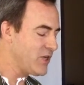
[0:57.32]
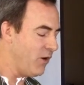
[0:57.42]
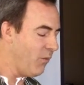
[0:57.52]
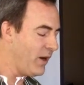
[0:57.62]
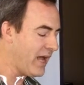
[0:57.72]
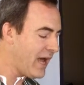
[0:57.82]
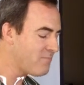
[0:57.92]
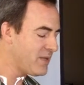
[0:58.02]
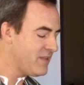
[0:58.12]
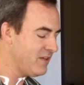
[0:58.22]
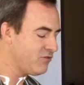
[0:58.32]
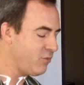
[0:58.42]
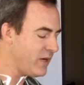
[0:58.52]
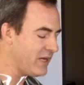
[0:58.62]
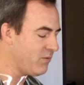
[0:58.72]
So what happened
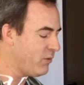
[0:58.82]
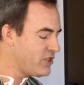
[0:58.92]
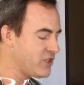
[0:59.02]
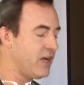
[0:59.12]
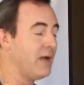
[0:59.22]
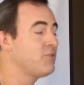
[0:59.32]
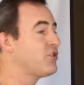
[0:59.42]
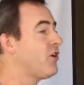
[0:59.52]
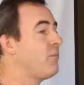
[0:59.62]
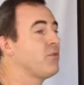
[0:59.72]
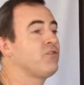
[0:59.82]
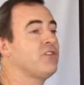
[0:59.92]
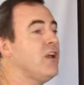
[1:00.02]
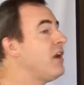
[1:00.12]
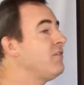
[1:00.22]
this week, which I'm sure
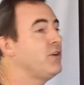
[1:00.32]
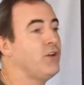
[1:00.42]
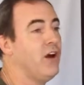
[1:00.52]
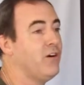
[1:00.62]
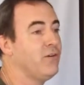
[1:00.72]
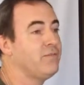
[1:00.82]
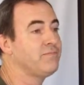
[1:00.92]
almost none of you know,